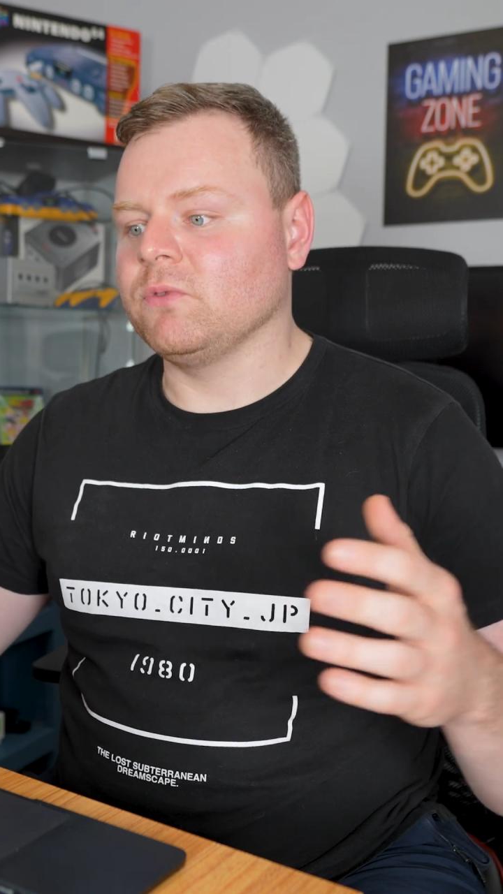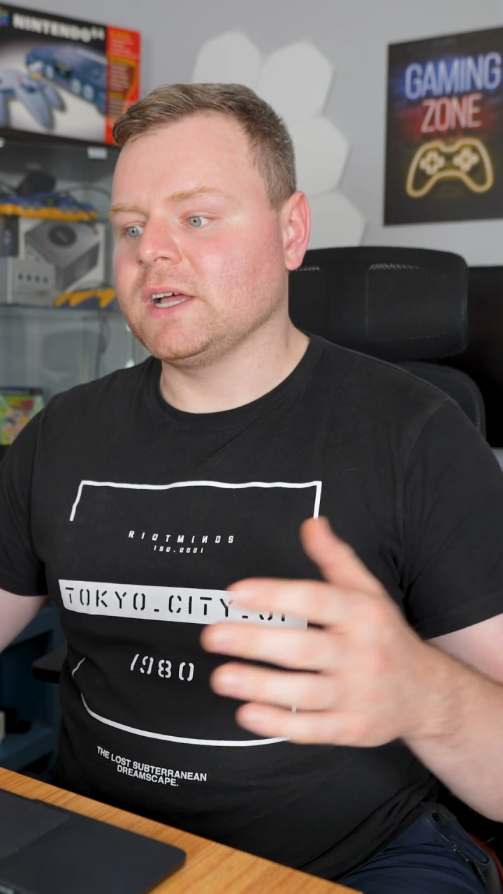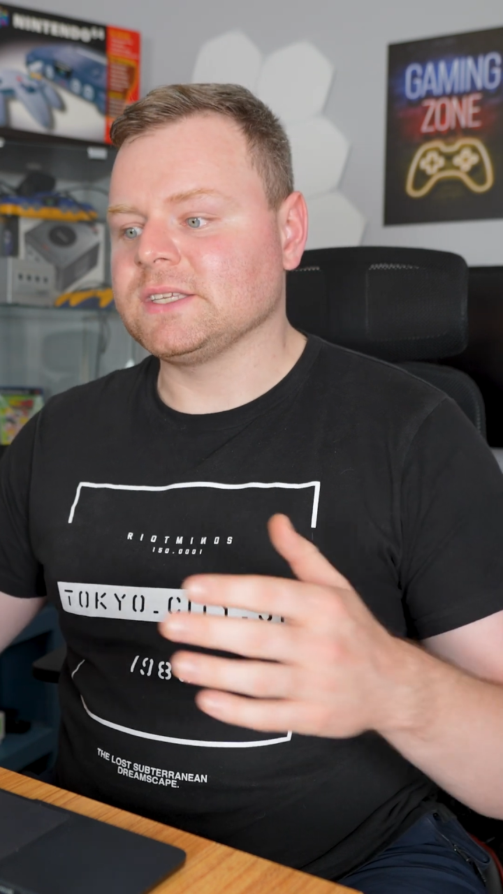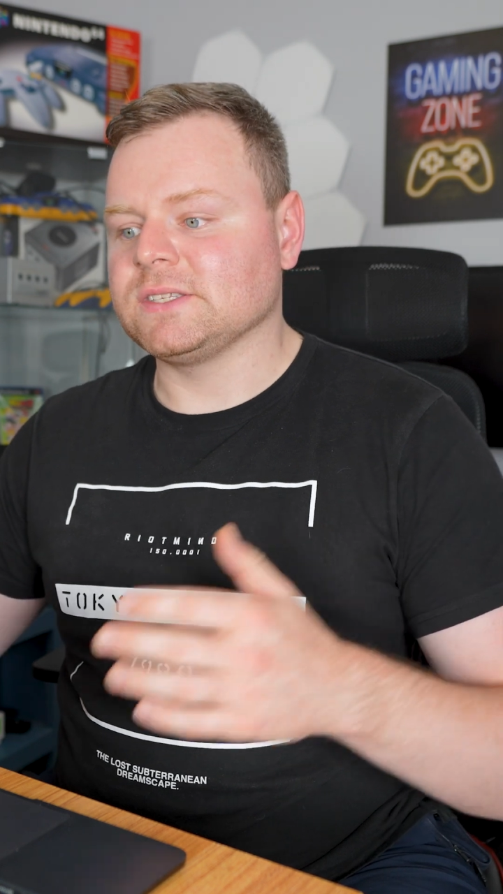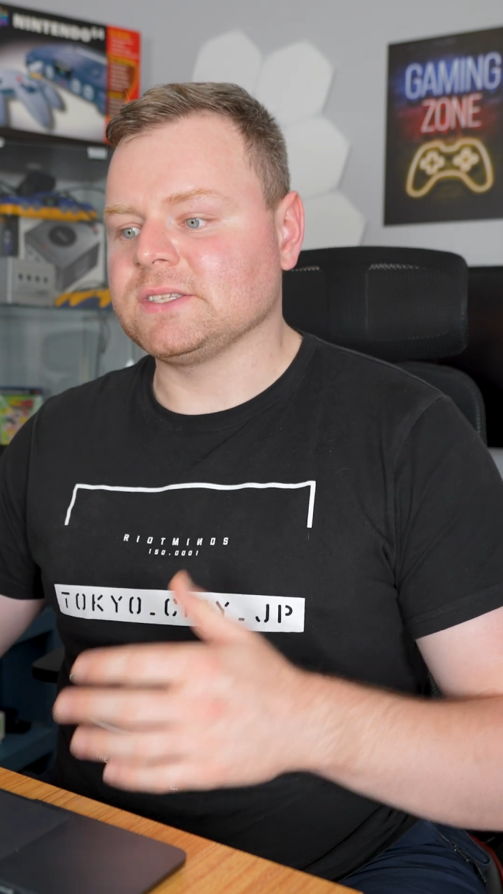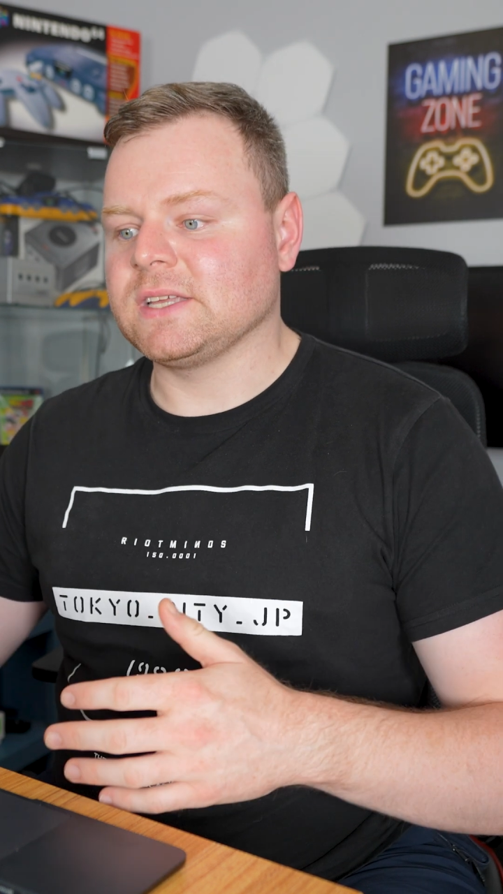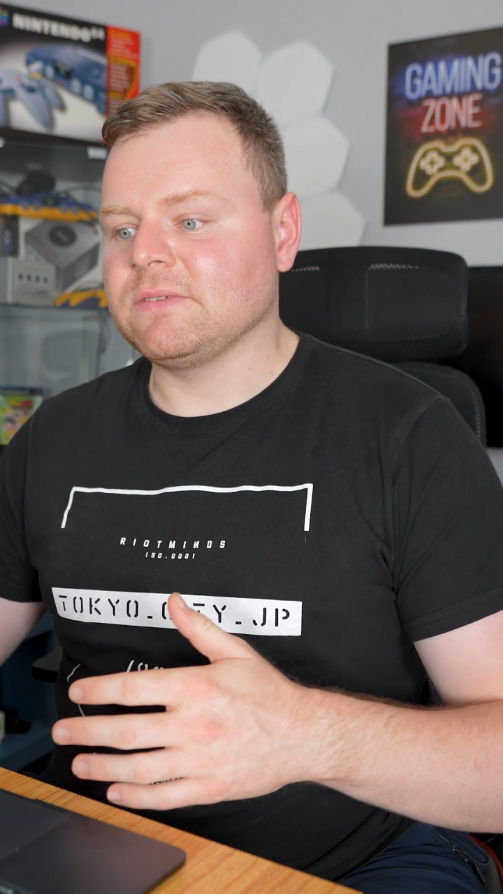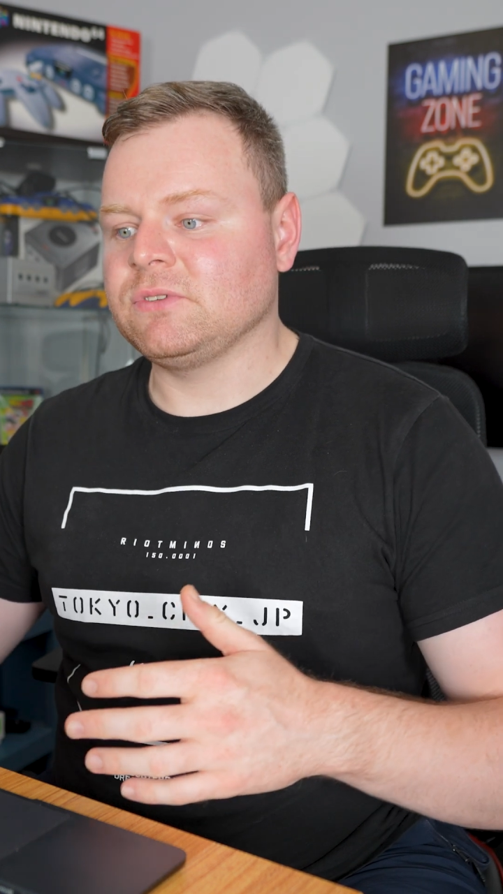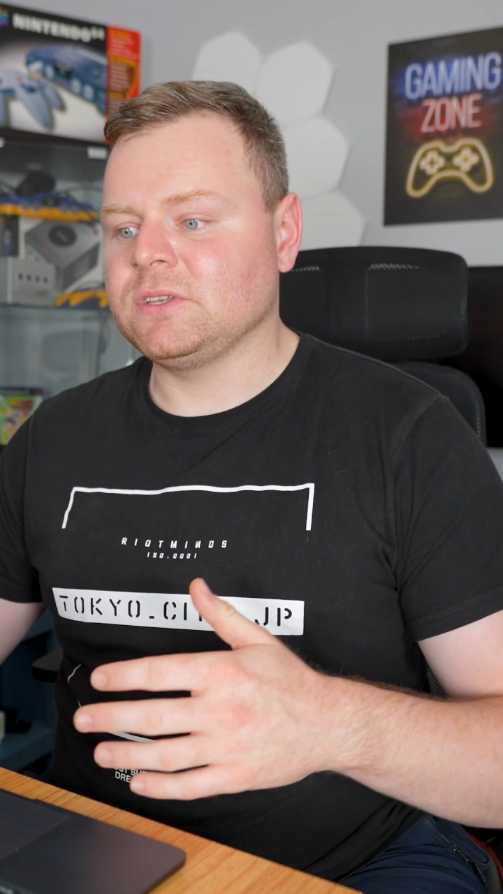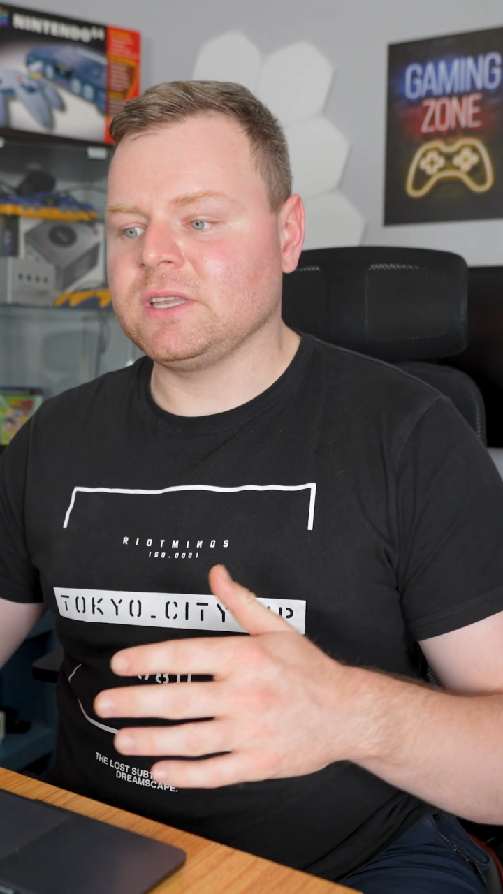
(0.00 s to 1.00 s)
Ryzen
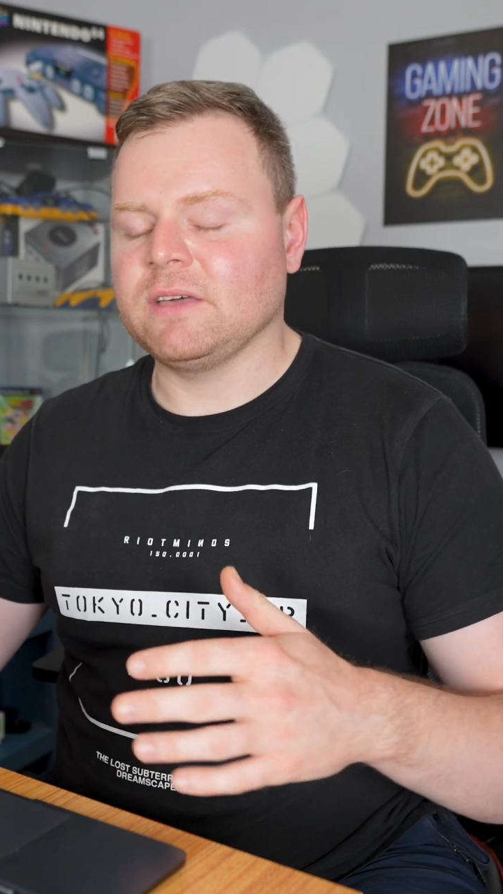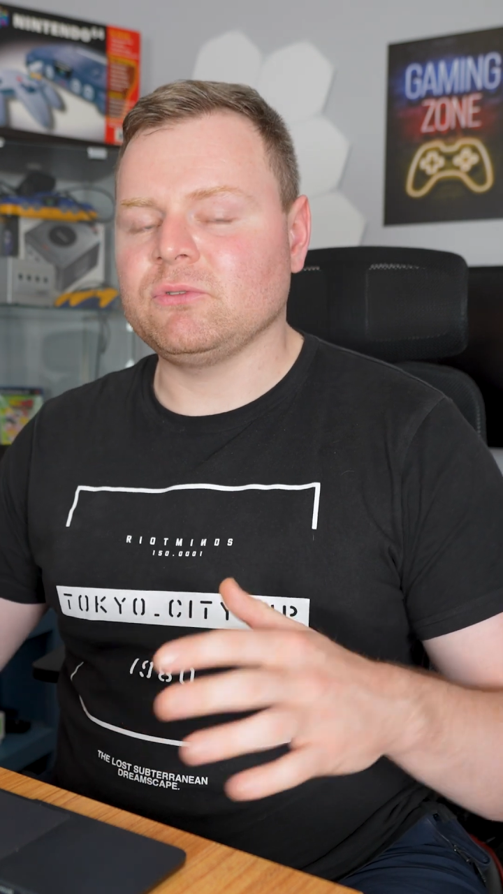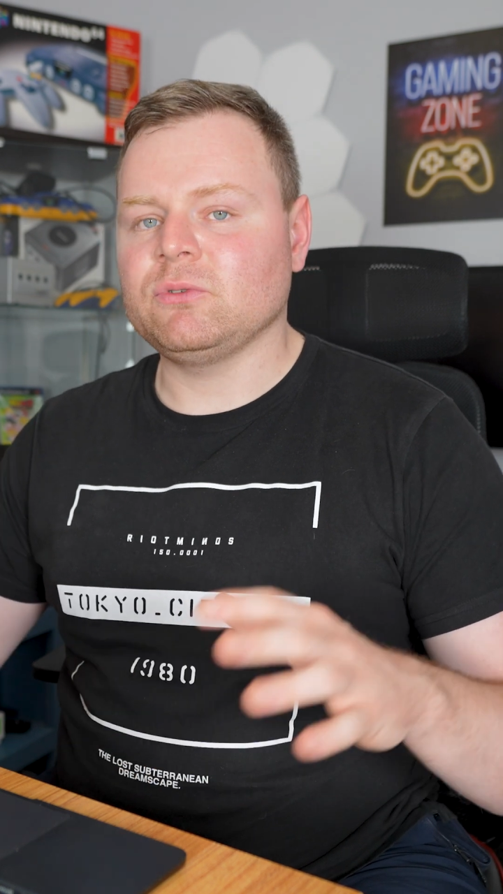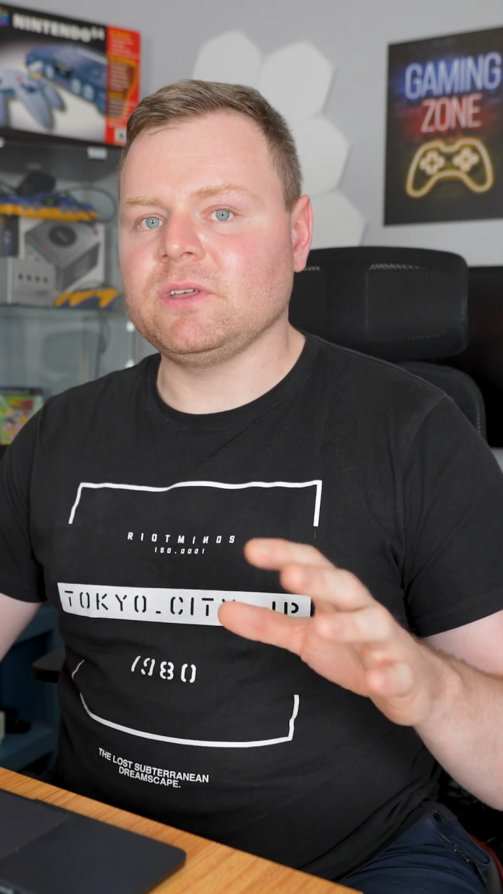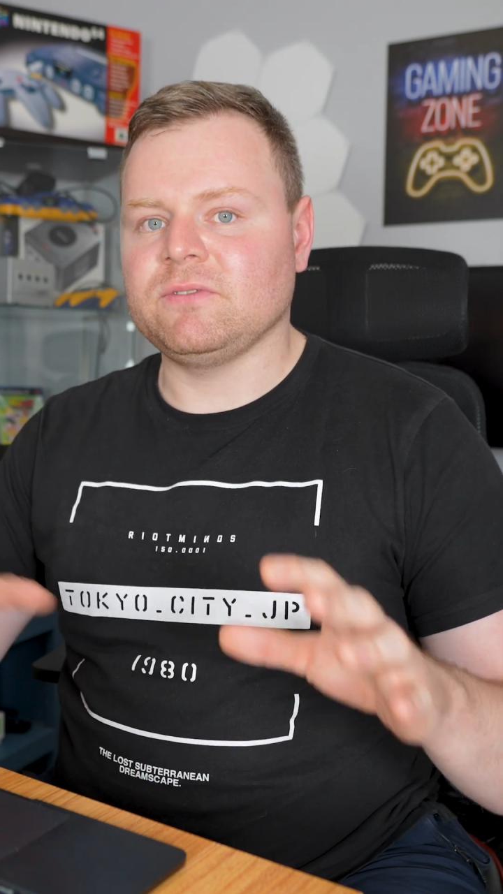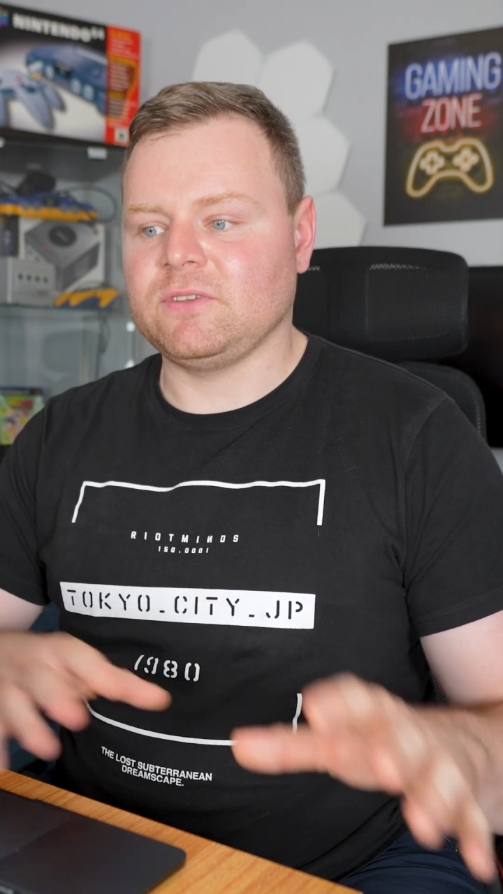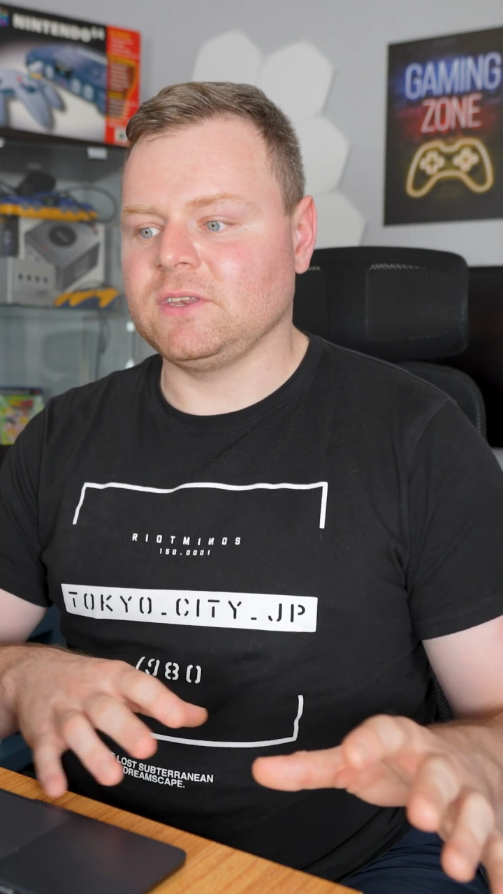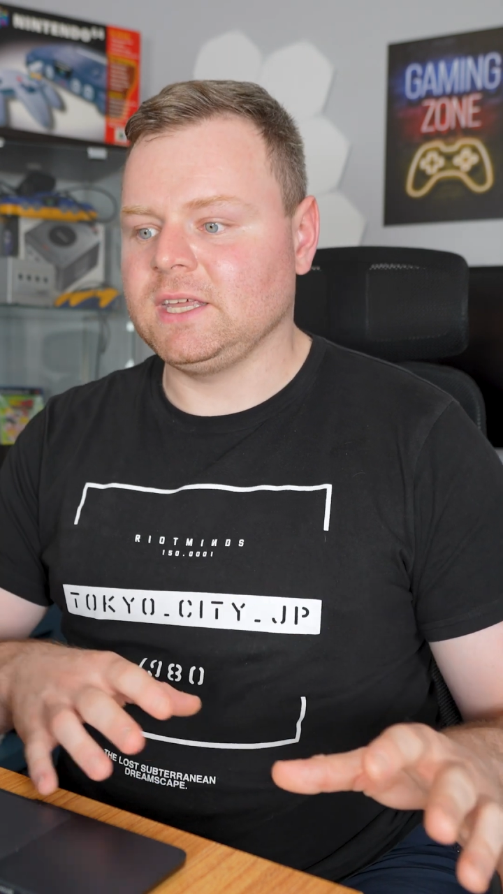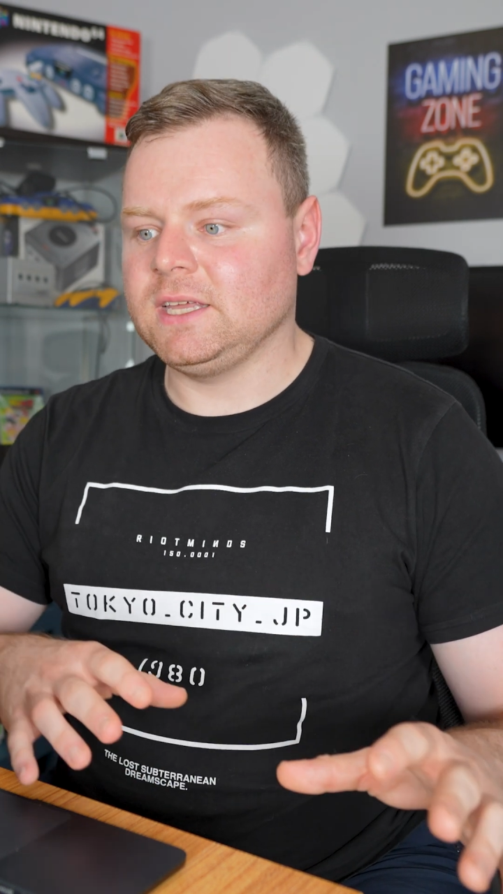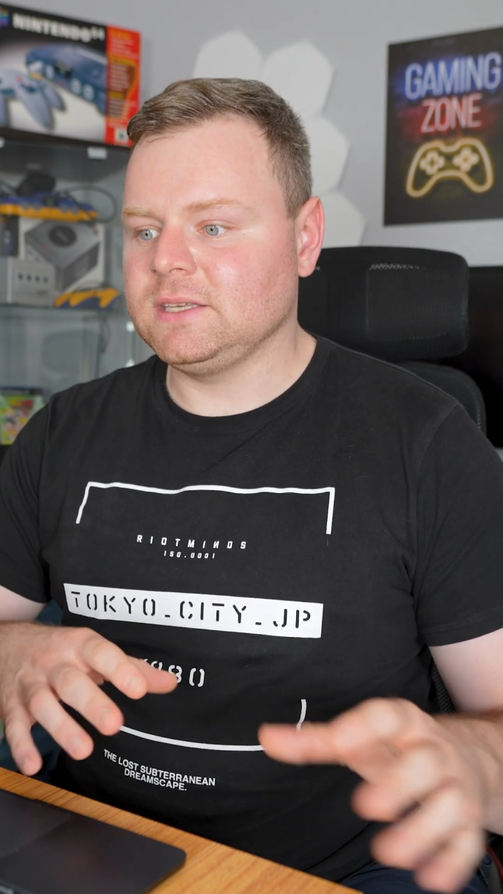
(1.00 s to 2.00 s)
7 level if you
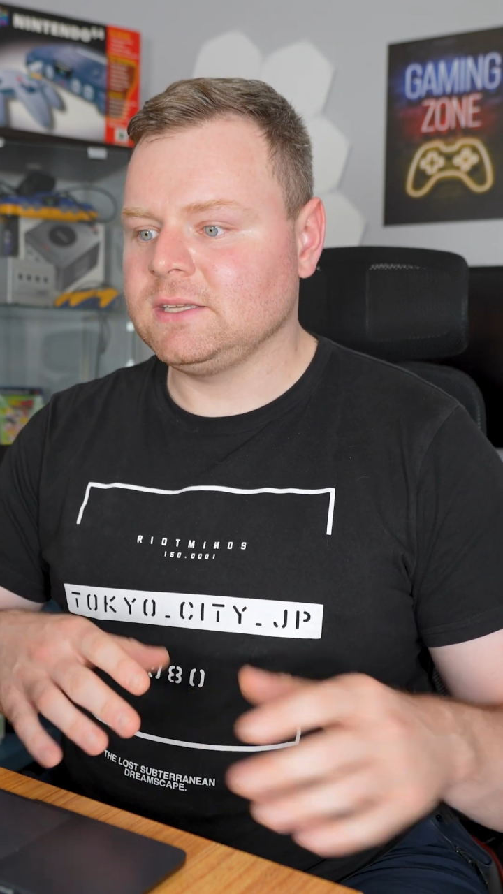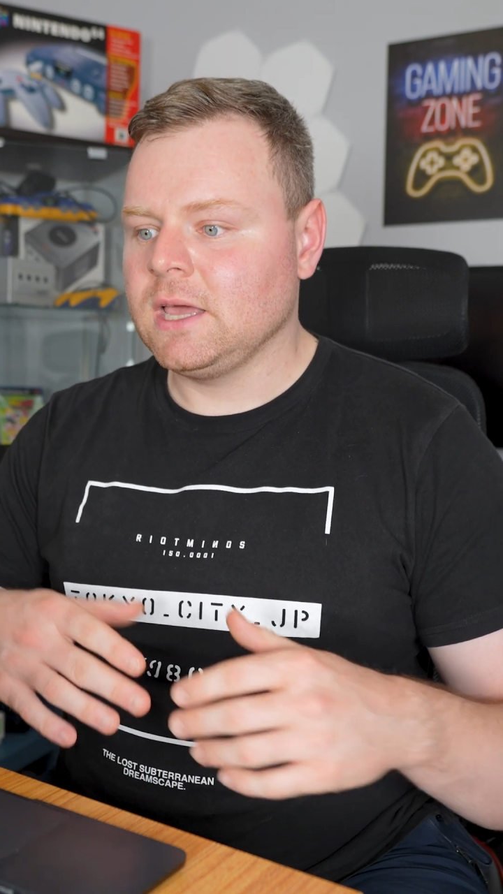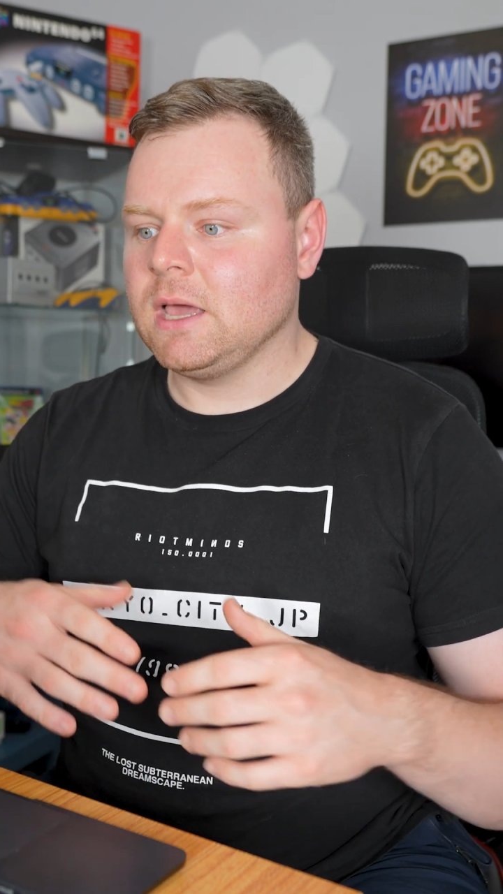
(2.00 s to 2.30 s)
need,